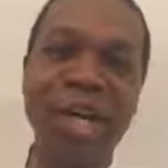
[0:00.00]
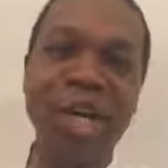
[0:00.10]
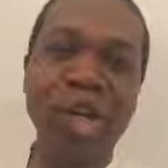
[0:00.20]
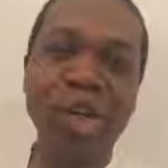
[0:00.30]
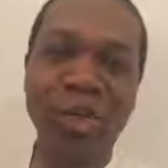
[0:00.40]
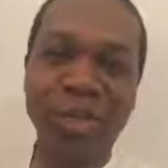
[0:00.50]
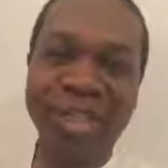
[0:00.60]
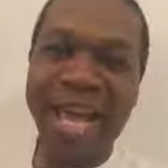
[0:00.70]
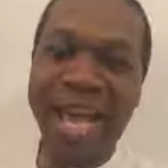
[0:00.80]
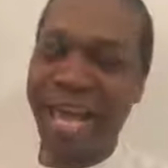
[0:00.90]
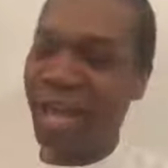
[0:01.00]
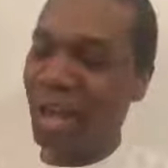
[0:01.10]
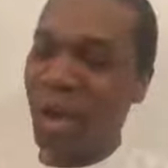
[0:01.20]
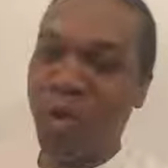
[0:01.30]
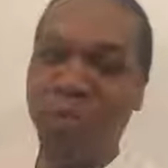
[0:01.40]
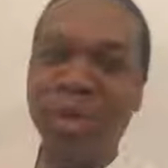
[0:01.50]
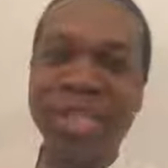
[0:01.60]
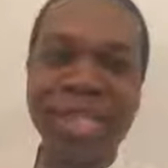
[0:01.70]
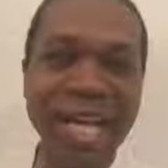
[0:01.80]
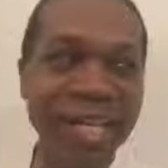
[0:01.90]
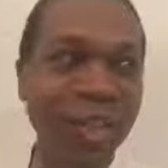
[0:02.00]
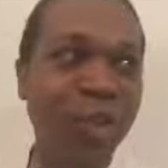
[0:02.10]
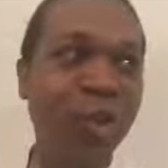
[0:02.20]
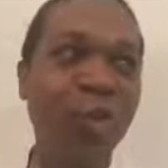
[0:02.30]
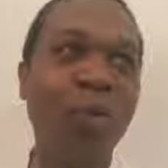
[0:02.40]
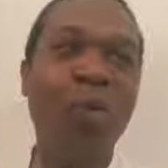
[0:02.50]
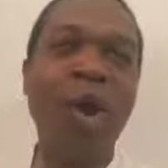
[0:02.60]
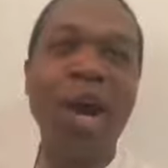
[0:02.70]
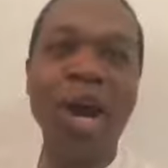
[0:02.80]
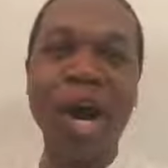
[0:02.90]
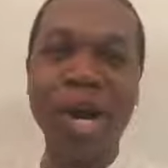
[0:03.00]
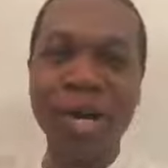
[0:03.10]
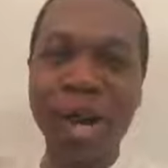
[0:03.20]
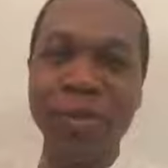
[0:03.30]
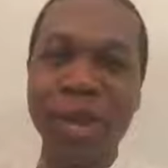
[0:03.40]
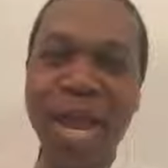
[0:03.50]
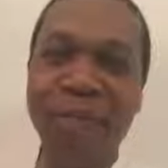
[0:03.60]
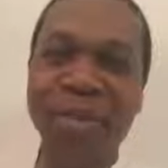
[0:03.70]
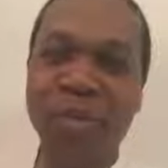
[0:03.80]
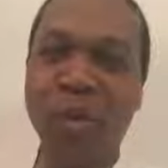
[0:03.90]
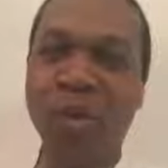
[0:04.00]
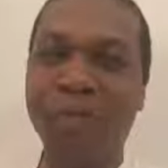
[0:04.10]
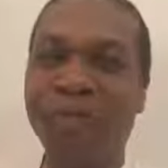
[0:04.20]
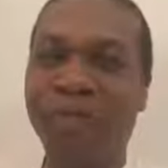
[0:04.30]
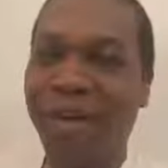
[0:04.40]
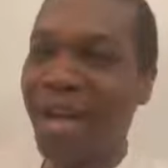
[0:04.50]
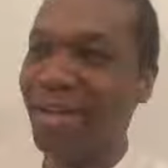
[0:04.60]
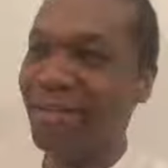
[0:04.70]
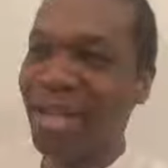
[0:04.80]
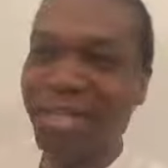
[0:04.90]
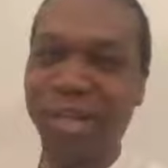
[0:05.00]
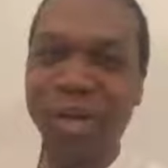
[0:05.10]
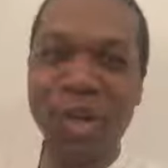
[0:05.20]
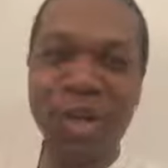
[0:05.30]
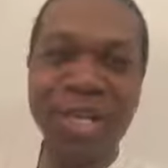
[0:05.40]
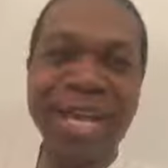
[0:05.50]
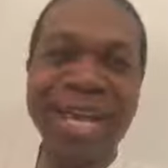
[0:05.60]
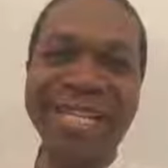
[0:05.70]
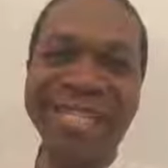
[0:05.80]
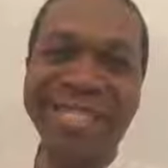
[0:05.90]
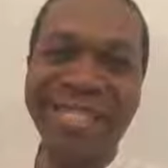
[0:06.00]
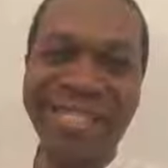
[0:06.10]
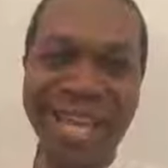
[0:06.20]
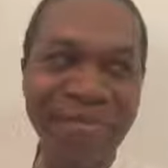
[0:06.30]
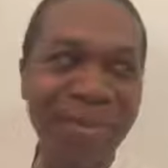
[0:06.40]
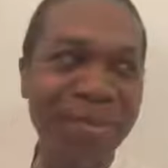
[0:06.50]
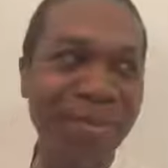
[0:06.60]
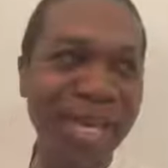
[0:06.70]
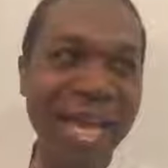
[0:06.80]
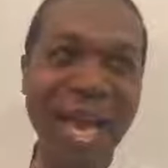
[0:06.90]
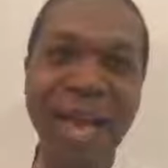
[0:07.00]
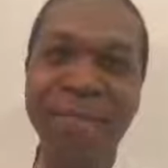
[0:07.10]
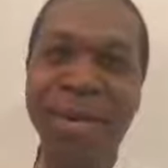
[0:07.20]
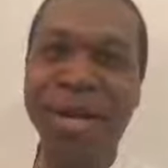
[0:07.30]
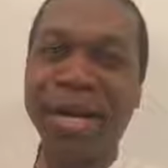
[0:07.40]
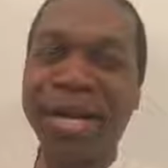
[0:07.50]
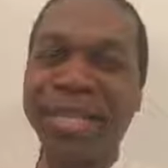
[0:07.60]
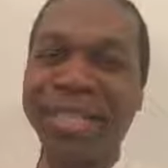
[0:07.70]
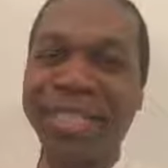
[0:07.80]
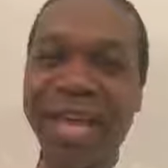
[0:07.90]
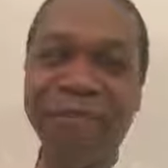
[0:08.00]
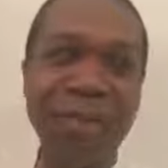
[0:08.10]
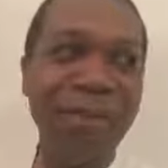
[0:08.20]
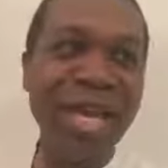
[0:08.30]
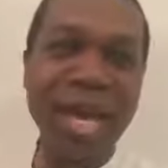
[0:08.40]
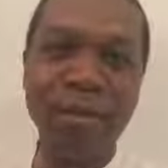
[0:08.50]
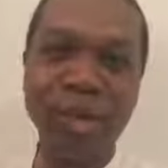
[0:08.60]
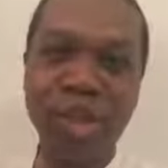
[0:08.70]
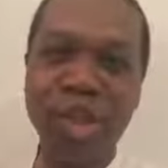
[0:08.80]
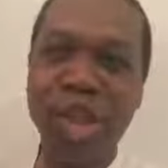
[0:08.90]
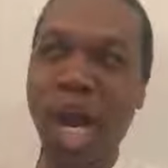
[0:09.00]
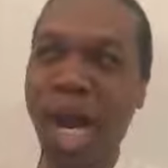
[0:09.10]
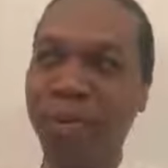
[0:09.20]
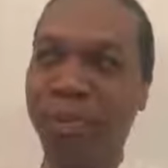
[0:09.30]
today present to you another episode of 5 minutes uncut. 7 p.m. 7 p.m. sharp.